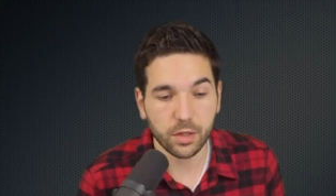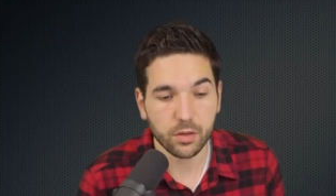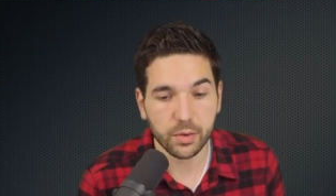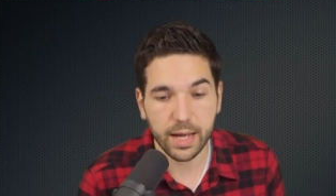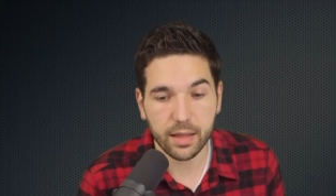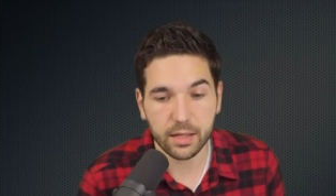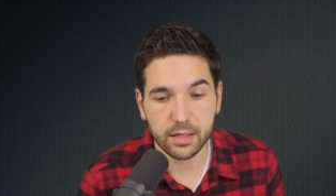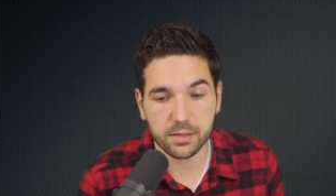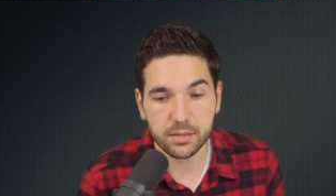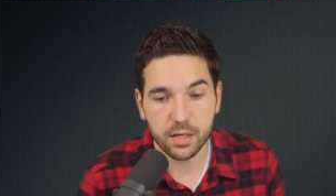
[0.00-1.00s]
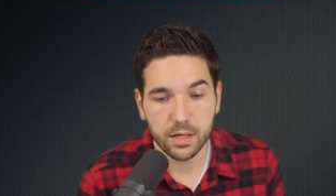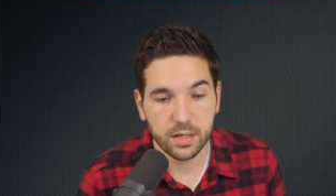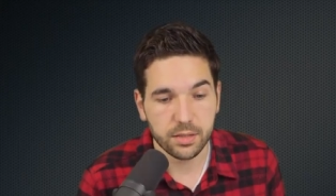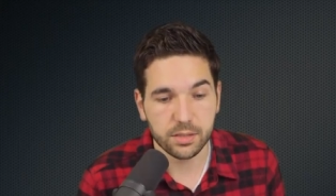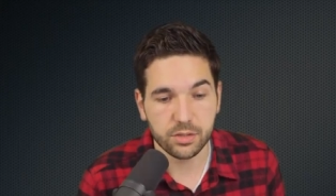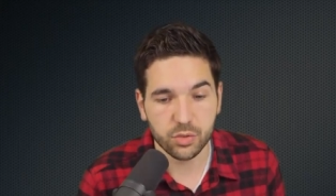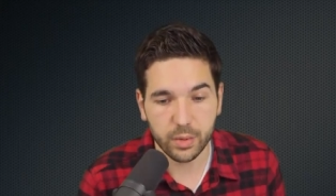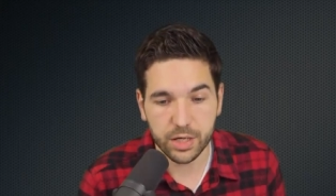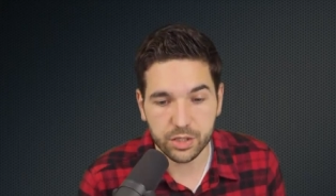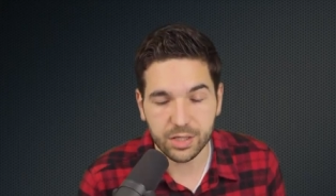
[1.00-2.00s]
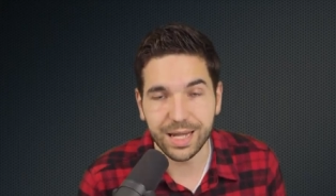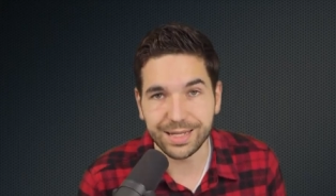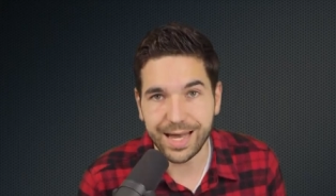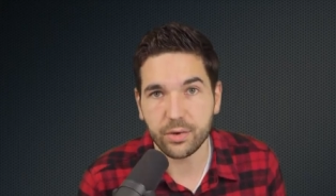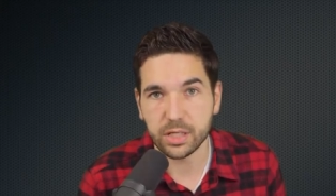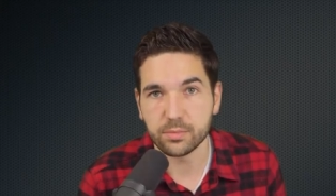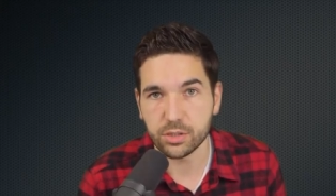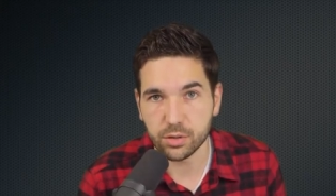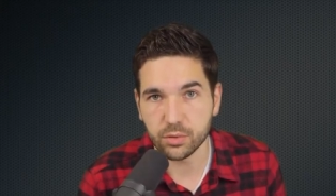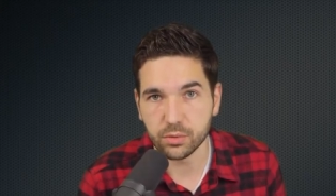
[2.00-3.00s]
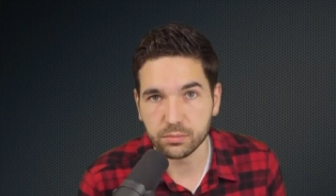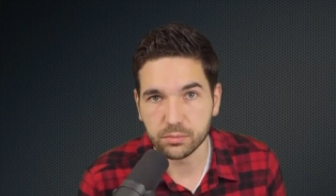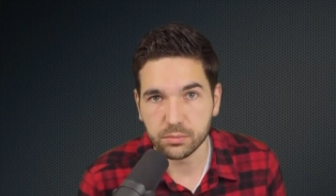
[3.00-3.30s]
the reality is the situation allowed him to